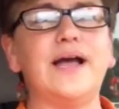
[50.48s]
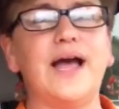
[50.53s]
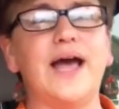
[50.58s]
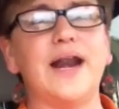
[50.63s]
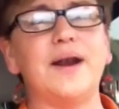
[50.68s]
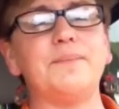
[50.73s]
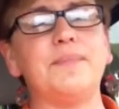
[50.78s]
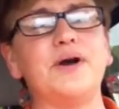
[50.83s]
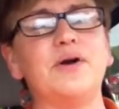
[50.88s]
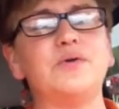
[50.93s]

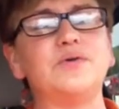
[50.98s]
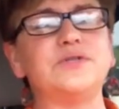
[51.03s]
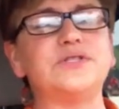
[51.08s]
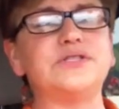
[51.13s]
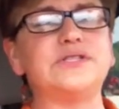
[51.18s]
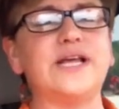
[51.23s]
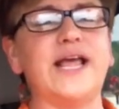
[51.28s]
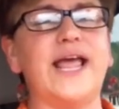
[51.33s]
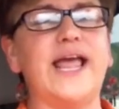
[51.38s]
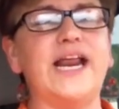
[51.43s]
At about
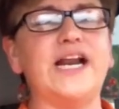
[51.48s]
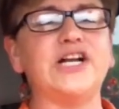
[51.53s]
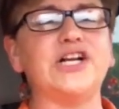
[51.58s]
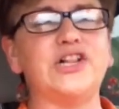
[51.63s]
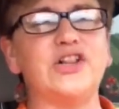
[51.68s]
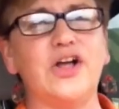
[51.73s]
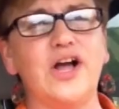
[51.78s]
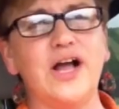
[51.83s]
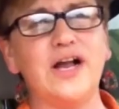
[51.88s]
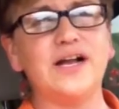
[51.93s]
8
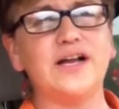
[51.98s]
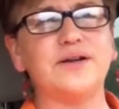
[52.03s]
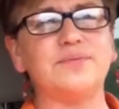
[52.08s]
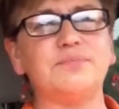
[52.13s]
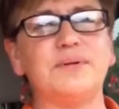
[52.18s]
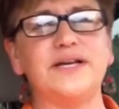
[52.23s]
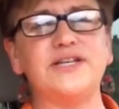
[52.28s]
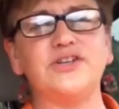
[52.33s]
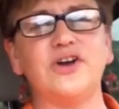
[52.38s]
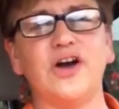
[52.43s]
o'clock,
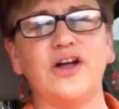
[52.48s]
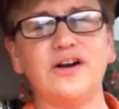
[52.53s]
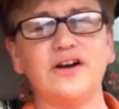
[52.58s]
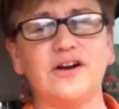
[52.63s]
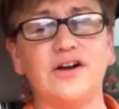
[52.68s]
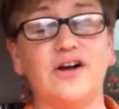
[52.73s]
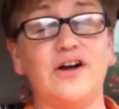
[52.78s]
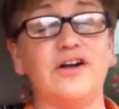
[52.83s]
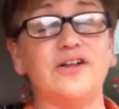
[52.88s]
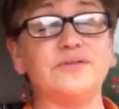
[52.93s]
my daughter
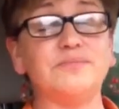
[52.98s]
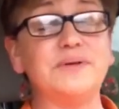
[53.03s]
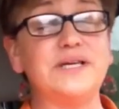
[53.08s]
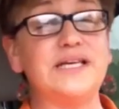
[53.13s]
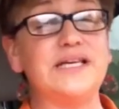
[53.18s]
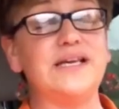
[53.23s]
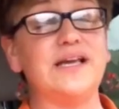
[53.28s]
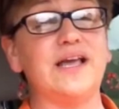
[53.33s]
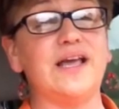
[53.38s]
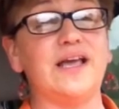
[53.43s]
called
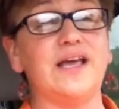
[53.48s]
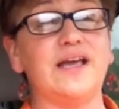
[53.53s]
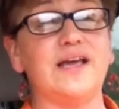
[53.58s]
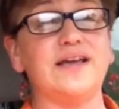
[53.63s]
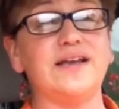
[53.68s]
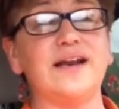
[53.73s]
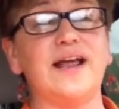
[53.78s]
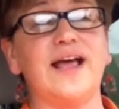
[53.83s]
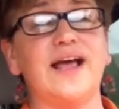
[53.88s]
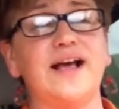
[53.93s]
me
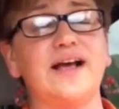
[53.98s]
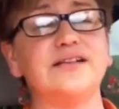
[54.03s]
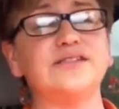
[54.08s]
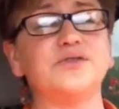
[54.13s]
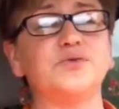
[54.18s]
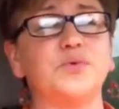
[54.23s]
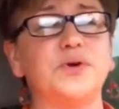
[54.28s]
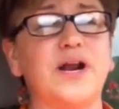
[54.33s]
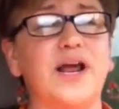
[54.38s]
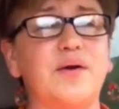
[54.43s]
and
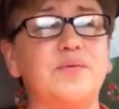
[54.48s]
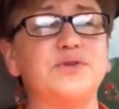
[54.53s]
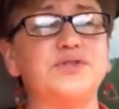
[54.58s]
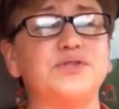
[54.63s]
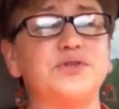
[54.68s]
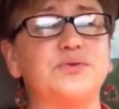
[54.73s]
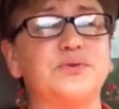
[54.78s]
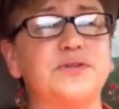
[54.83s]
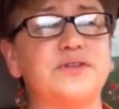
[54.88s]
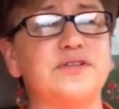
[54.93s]
asked what I was
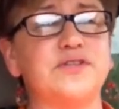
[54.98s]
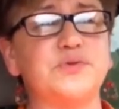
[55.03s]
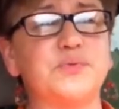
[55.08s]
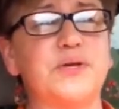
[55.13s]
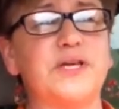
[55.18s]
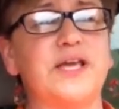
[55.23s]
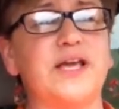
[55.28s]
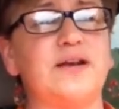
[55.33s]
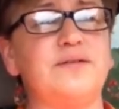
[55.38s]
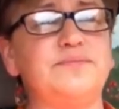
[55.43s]
doing this
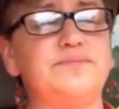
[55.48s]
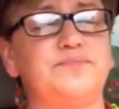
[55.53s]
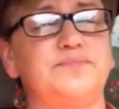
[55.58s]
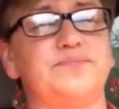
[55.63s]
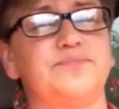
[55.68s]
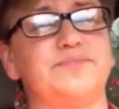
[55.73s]
weekend.